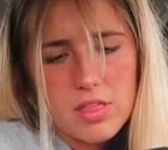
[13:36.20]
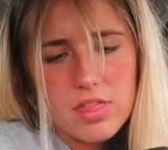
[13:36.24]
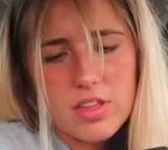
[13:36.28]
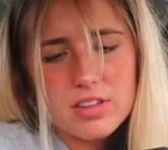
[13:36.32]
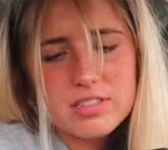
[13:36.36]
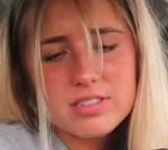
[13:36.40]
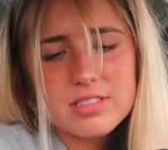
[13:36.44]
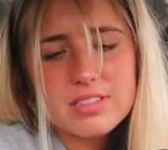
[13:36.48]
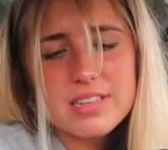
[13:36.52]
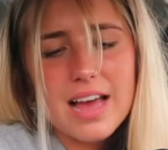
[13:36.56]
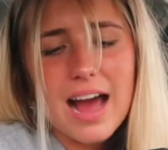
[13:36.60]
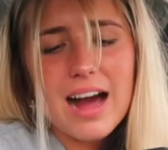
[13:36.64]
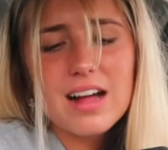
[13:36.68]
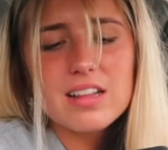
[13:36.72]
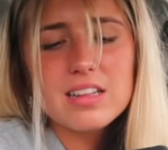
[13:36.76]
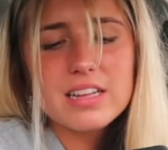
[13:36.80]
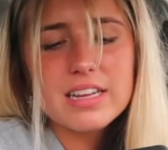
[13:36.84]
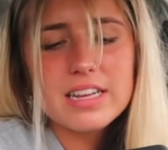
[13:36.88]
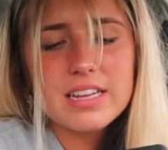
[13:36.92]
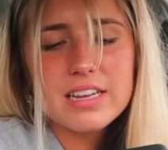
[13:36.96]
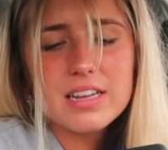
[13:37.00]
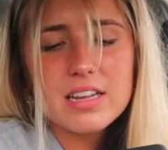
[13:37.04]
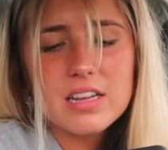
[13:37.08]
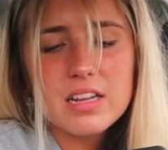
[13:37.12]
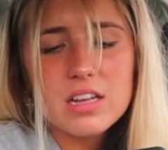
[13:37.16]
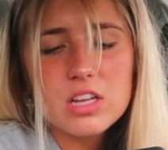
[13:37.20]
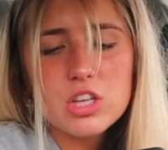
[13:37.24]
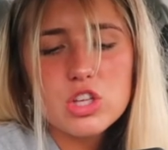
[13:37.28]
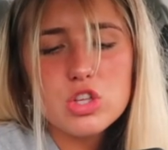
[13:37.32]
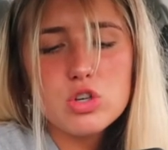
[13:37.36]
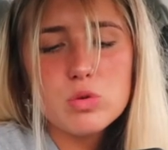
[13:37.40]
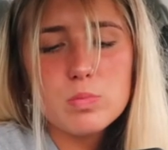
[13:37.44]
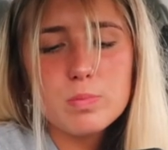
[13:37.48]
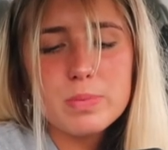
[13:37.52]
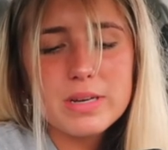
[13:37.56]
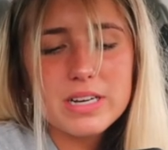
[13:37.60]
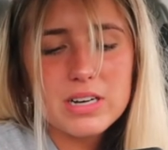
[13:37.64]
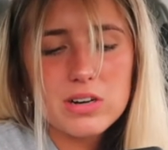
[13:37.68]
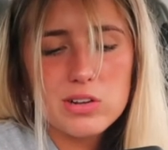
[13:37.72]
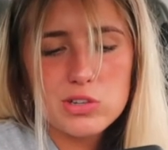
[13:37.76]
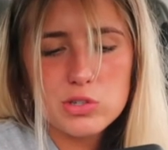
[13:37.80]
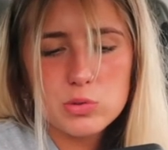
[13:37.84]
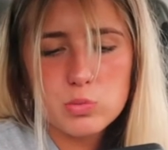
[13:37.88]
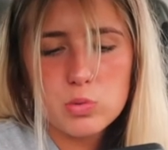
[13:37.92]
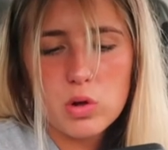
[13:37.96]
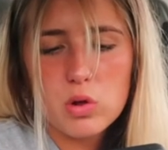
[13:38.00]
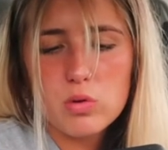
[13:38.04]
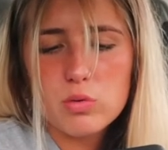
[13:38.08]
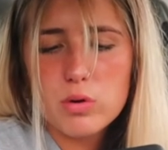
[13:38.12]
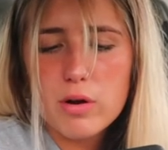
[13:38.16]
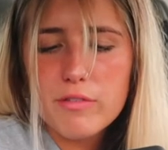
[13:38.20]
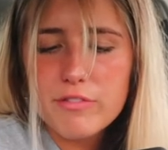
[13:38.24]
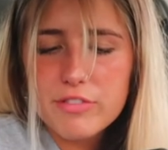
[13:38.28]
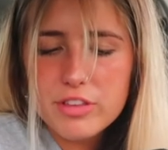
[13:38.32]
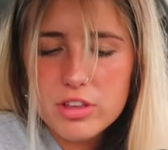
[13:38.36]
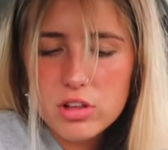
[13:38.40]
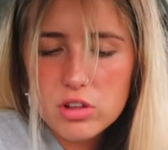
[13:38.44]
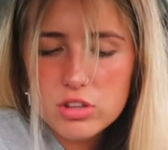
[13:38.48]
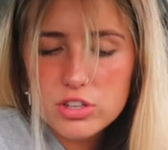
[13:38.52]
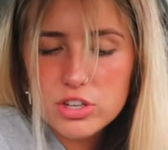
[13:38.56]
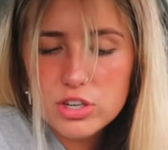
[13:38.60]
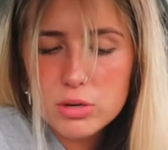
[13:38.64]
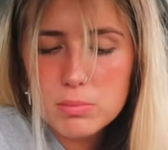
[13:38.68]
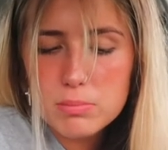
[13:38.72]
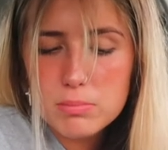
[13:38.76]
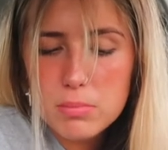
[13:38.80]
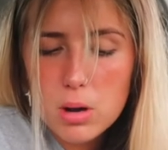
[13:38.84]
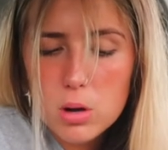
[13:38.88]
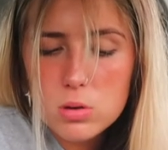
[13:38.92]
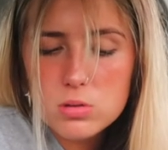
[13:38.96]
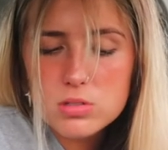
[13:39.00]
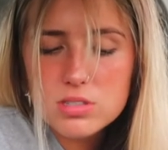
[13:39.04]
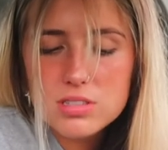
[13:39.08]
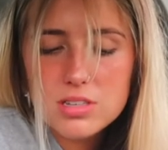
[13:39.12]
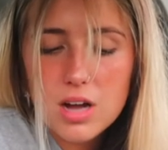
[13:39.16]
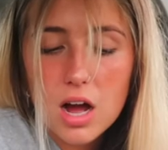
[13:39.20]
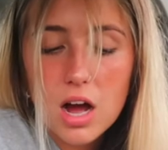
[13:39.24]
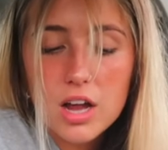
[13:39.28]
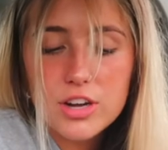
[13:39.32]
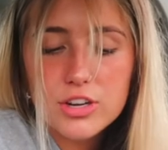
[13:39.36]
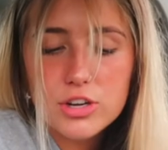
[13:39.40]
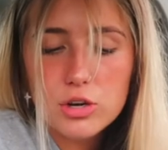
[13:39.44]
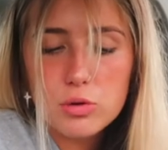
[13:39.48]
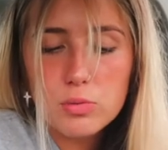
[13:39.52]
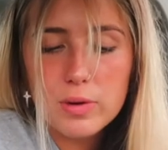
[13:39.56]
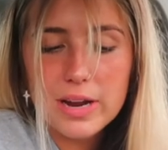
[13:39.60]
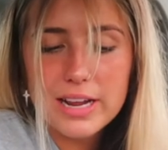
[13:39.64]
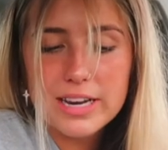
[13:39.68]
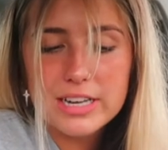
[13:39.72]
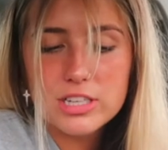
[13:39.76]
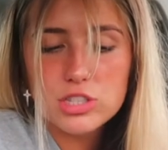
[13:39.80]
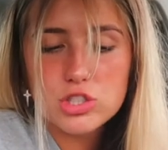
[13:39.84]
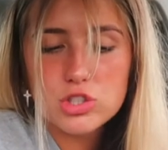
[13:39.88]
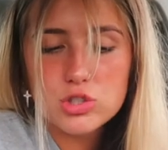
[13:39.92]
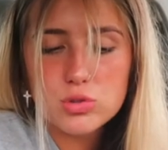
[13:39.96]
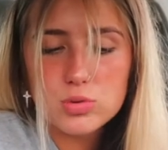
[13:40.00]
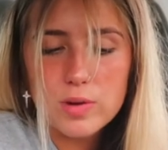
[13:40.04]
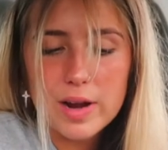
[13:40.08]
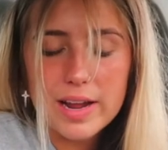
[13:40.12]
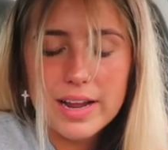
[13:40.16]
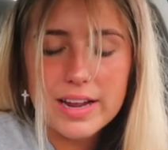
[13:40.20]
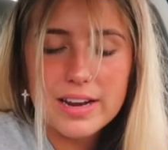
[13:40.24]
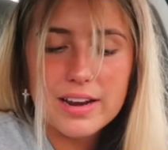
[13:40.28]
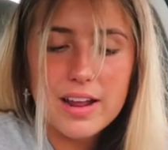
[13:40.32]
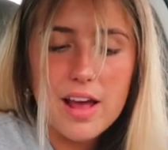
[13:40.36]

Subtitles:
The salad you build will reveal your most underrated trait.